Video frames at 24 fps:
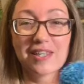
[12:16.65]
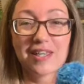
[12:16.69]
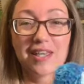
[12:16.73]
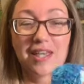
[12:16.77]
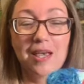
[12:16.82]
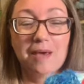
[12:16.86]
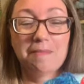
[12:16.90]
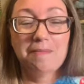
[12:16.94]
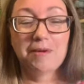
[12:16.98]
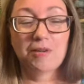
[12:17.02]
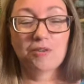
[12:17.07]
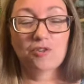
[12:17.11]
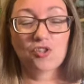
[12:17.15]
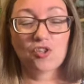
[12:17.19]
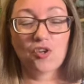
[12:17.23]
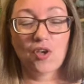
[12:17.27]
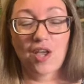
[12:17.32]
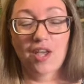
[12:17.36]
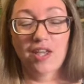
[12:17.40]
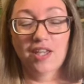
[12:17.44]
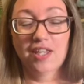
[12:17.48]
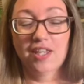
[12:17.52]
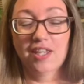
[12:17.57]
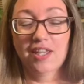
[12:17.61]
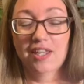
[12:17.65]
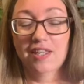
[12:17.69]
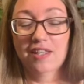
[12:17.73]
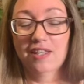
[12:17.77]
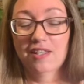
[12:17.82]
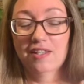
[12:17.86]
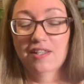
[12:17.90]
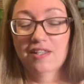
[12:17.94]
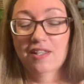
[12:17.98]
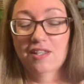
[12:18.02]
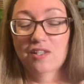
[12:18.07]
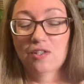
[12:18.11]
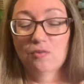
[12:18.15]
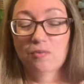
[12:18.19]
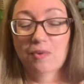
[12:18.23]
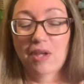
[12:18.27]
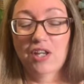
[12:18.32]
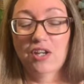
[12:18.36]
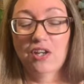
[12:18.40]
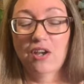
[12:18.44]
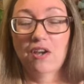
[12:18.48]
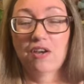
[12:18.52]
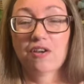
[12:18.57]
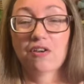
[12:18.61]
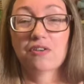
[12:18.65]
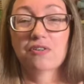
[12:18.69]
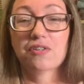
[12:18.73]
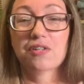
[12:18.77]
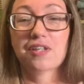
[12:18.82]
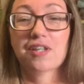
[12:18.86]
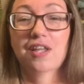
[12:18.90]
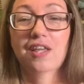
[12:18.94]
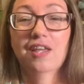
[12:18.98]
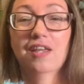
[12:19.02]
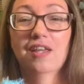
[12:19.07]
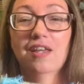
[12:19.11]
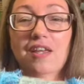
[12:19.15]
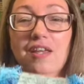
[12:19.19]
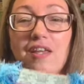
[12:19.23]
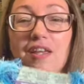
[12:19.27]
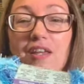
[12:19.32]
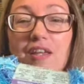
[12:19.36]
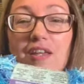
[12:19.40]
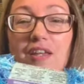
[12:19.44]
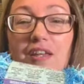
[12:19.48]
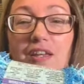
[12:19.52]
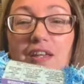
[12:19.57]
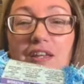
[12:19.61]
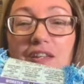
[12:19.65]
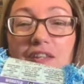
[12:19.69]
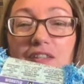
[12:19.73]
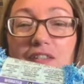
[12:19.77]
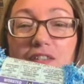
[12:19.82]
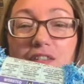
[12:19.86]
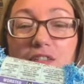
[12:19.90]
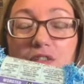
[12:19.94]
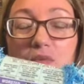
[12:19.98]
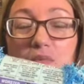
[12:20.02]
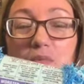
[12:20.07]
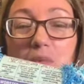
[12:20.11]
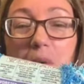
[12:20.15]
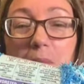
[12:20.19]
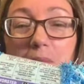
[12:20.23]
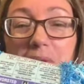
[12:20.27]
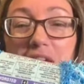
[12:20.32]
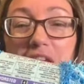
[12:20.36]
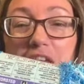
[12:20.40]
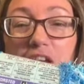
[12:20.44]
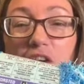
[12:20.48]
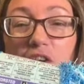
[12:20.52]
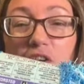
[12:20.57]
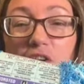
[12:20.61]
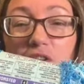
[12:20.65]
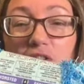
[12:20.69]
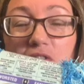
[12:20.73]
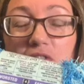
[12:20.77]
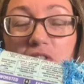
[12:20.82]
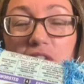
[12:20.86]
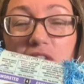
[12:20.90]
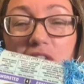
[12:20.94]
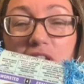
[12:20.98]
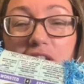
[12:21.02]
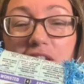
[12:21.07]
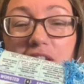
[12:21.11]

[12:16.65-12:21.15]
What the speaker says: about trying this Red Heart scrubby yarn.